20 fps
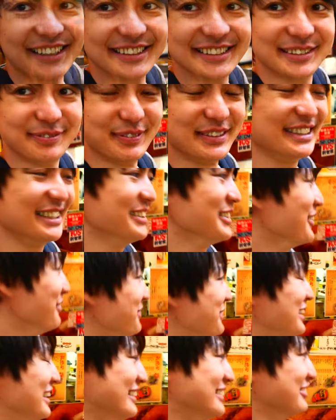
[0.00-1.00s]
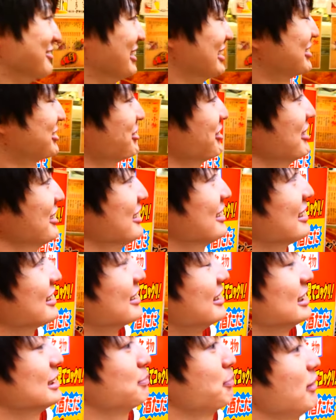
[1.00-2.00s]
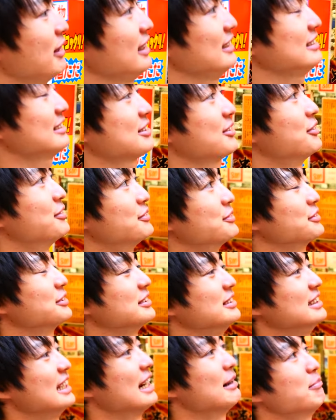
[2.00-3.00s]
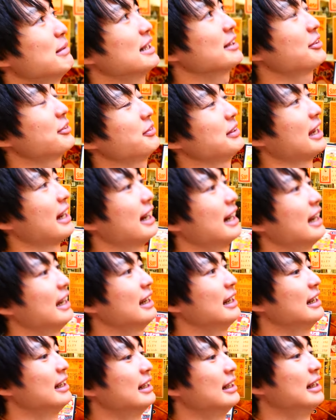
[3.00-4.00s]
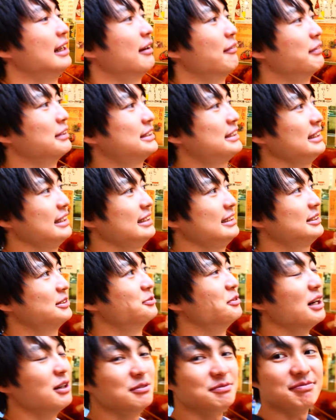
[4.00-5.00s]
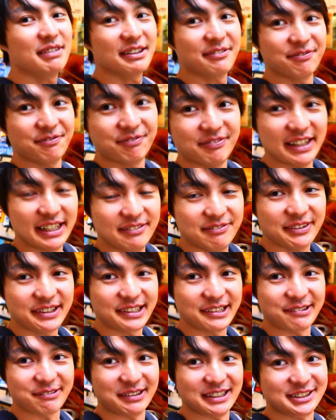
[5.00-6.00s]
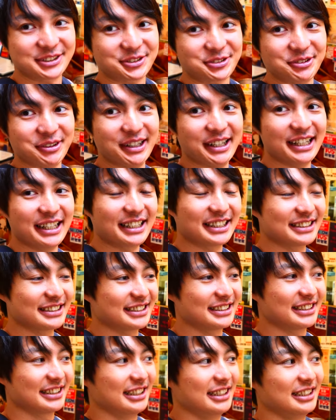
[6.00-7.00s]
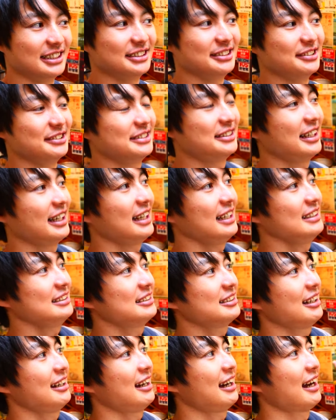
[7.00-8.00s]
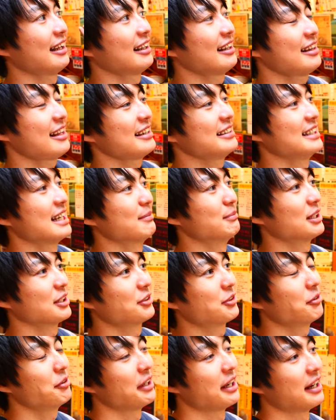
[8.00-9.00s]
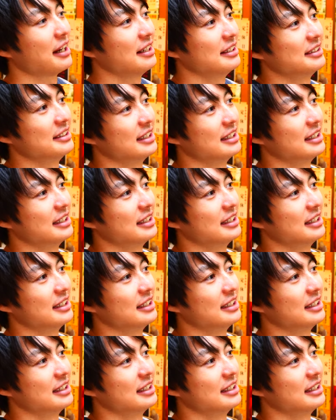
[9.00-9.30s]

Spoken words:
Speaking of this restaurant, this place called Yamatoya, which is one of my favorite restaurants. You know, there is another Yamatoya